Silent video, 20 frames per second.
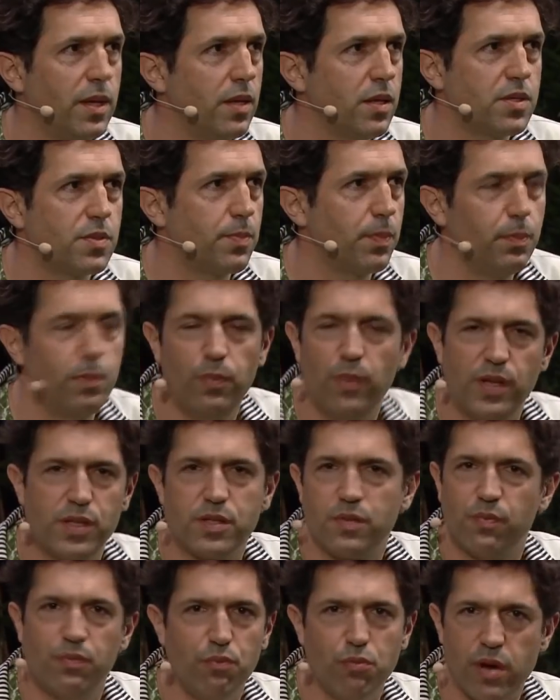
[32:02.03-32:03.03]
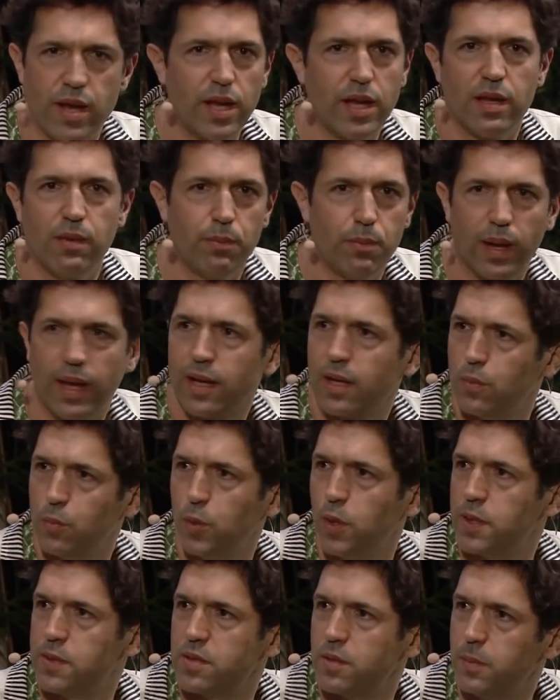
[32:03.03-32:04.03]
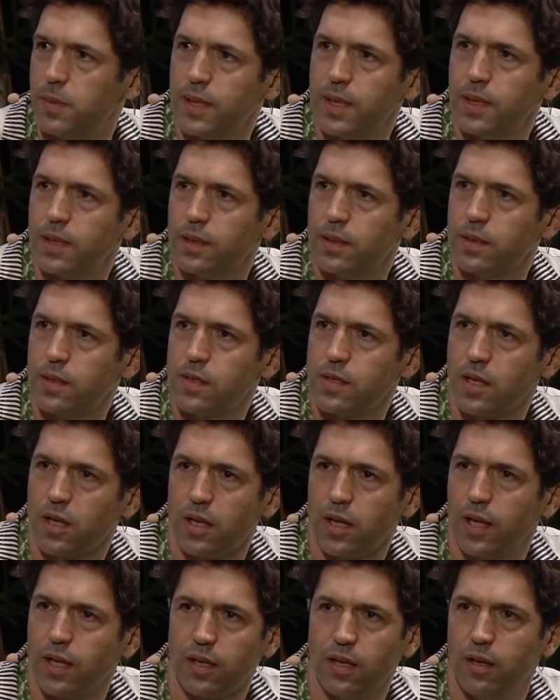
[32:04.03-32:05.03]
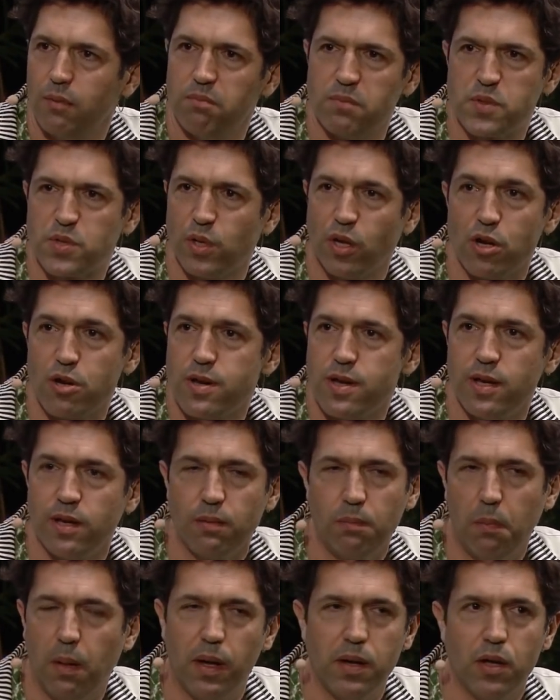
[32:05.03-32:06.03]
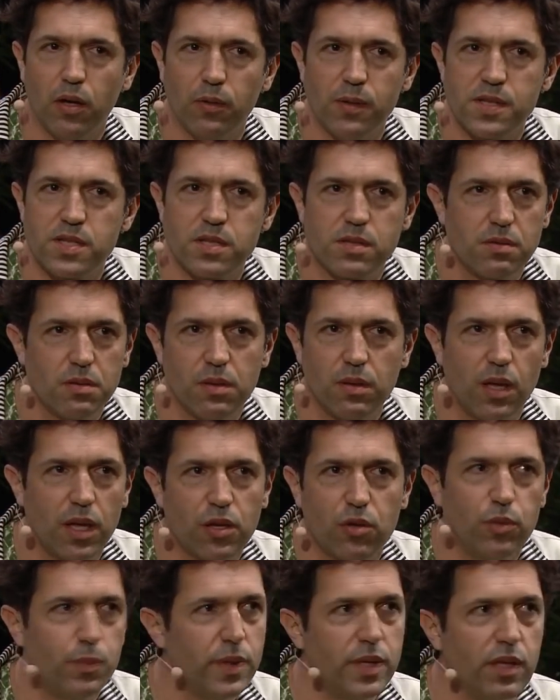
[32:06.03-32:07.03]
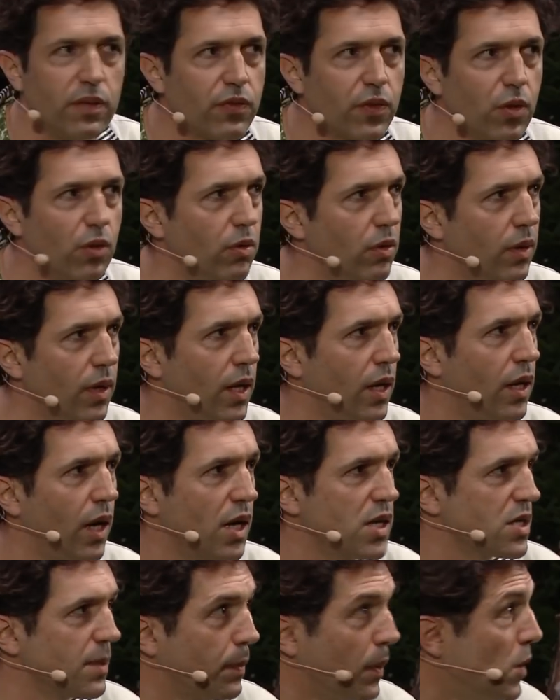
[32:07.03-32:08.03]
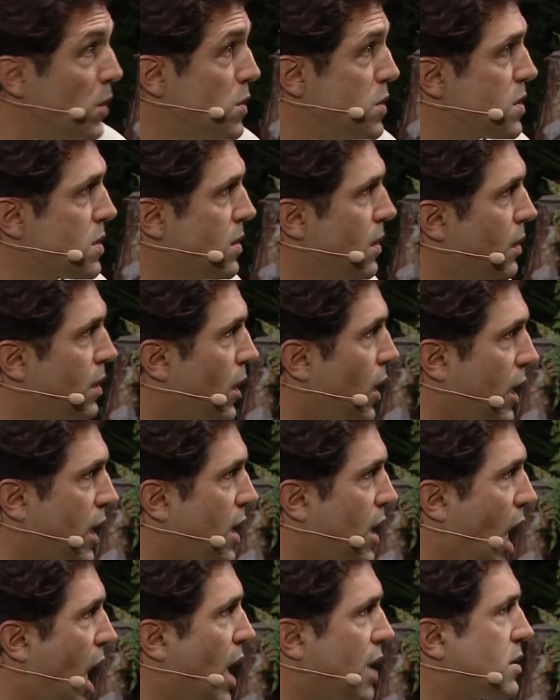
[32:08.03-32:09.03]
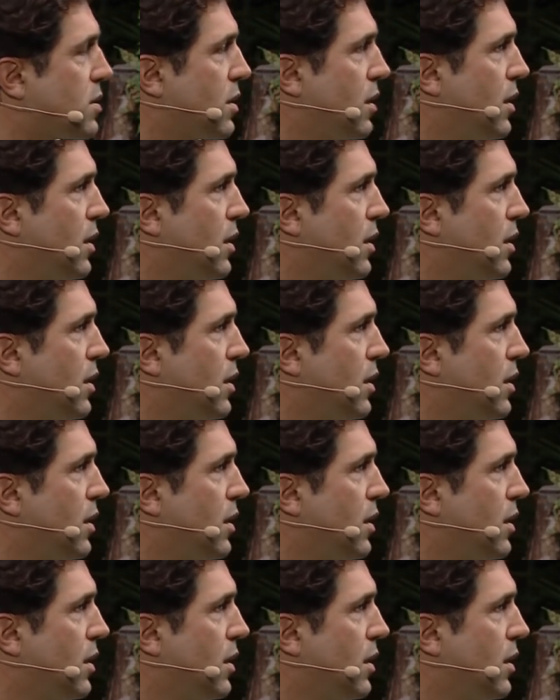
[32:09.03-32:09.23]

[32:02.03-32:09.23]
it's, it's really black and white to me. You know, like, I'm sorry, I know it's, it could be difficult, I suppose. Like, it has,